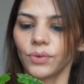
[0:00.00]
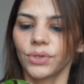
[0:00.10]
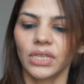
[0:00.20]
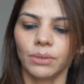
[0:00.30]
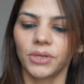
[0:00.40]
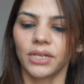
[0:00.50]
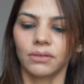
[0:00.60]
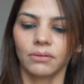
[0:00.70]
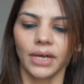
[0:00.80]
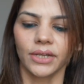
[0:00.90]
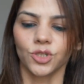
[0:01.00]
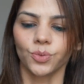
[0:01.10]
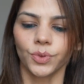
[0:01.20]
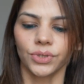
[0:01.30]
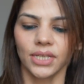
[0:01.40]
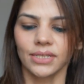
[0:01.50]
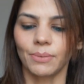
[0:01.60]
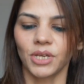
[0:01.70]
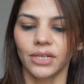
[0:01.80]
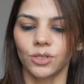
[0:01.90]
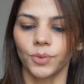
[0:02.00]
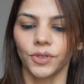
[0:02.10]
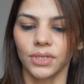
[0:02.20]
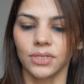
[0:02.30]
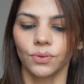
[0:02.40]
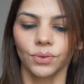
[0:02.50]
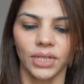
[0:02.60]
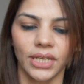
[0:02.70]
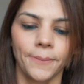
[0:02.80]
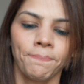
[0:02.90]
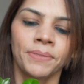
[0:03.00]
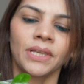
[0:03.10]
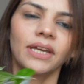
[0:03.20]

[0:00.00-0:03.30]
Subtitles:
I want to keep it in hydroponics, semi-hydroponics only.